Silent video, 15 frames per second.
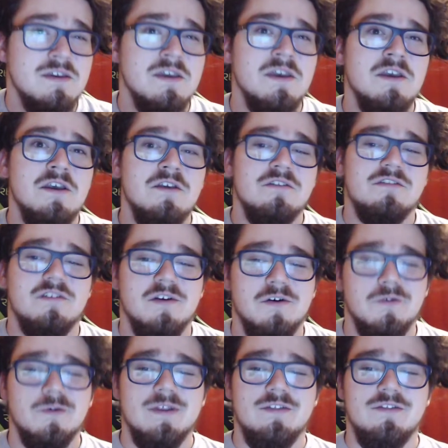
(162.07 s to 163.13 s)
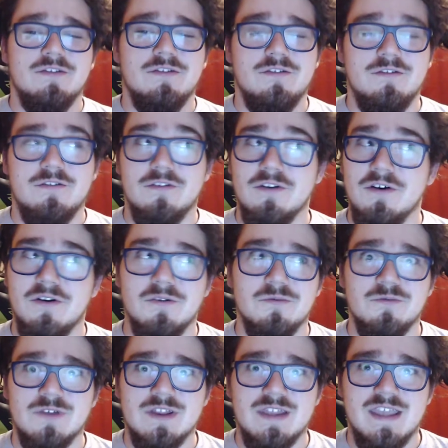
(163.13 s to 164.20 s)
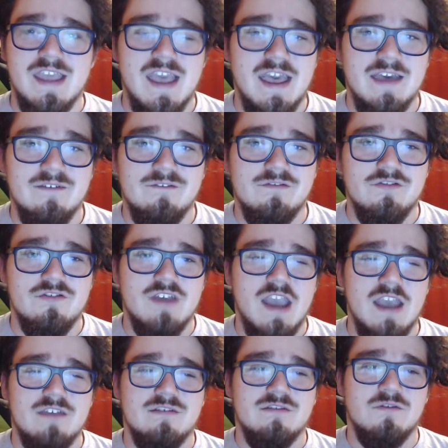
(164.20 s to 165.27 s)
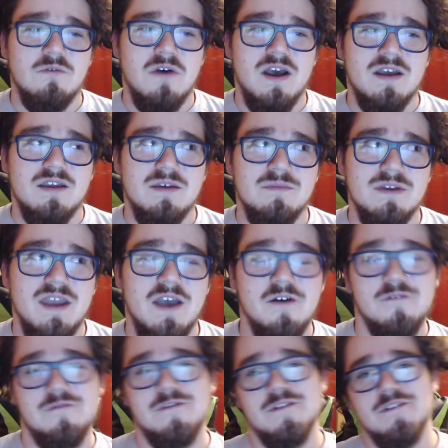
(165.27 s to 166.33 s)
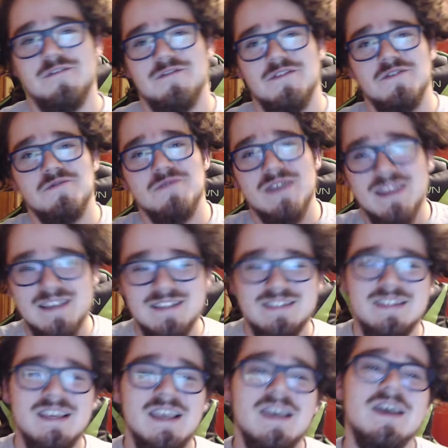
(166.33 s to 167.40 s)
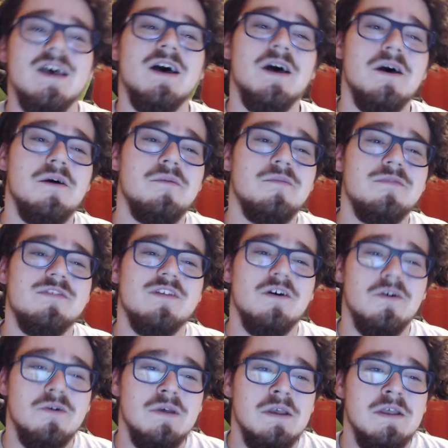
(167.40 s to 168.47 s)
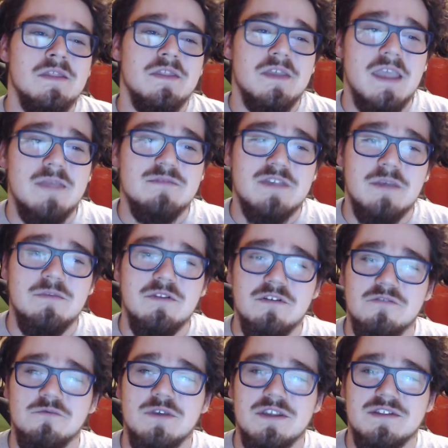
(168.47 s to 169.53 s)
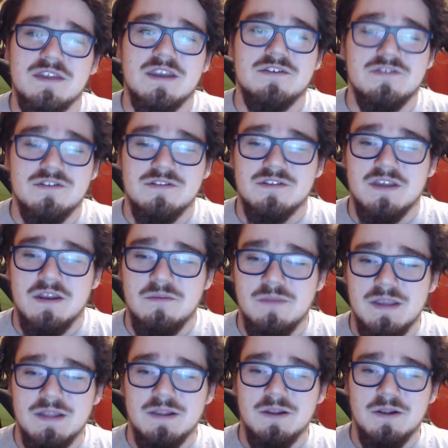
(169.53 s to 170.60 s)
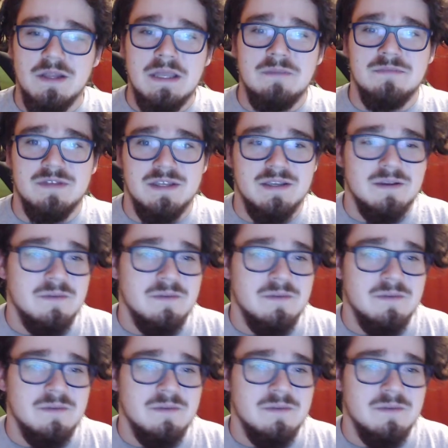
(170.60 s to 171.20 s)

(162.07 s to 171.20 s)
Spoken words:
So we don't really have jack squat coming out for a few weeks. So the games coming this week section is going to be a little empty.